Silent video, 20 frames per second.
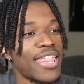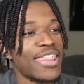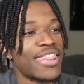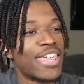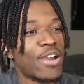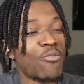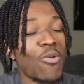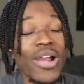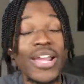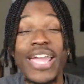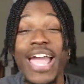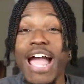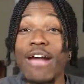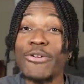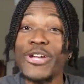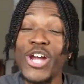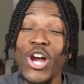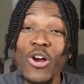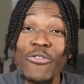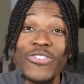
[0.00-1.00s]
than what
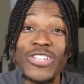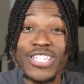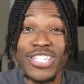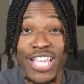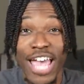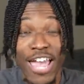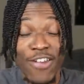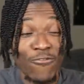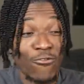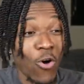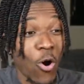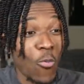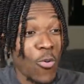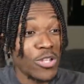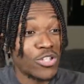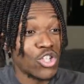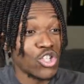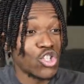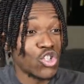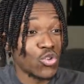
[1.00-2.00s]
Kyrie Irving signed for,
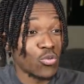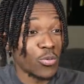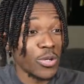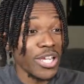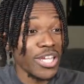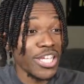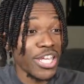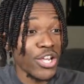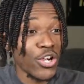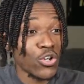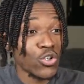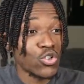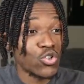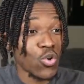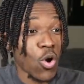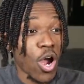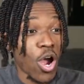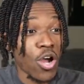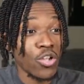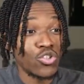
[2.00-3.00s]
which is three
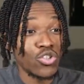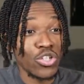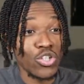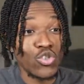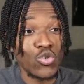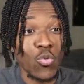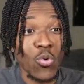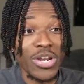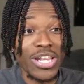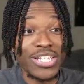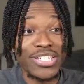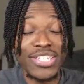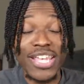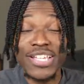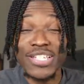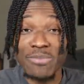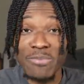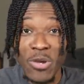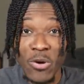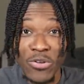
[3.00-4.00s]
years, one hundred and
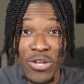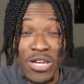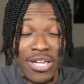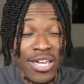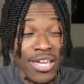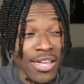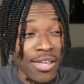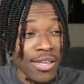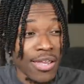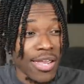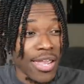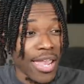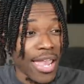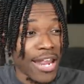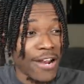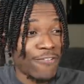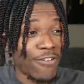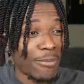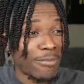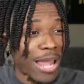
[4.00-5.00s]
twenty-six million.
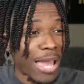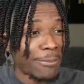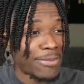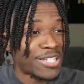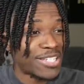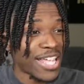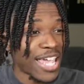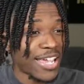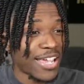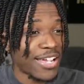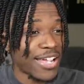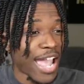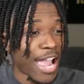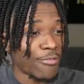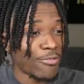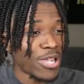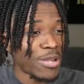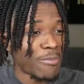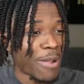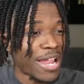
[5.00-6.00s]
And if I'm not mistaken,
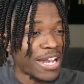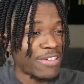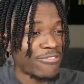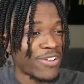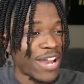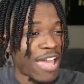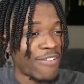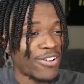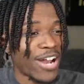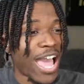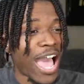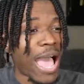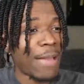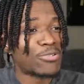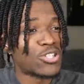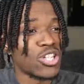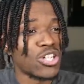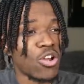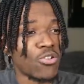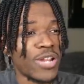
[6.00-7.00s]
Kyrie might even have an
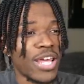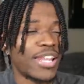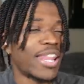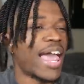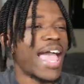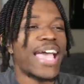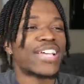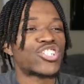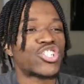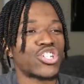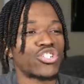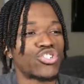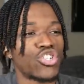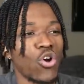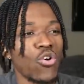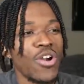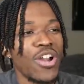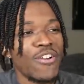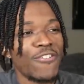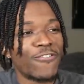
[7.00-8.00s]
option on that last year.
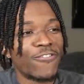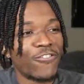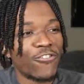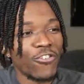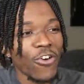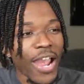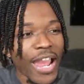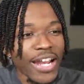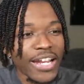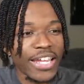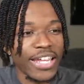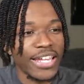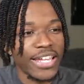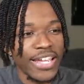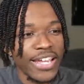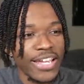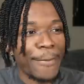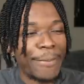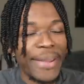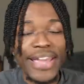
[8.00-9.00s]
So
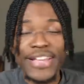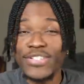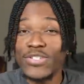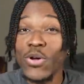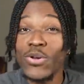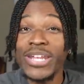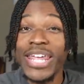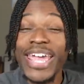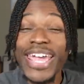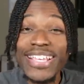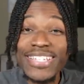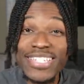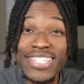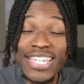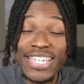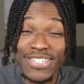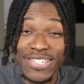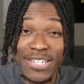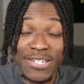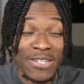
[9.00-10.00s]
Freddie, based on
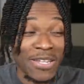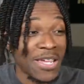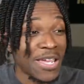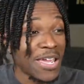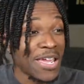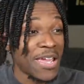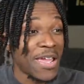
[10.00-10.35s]
his season,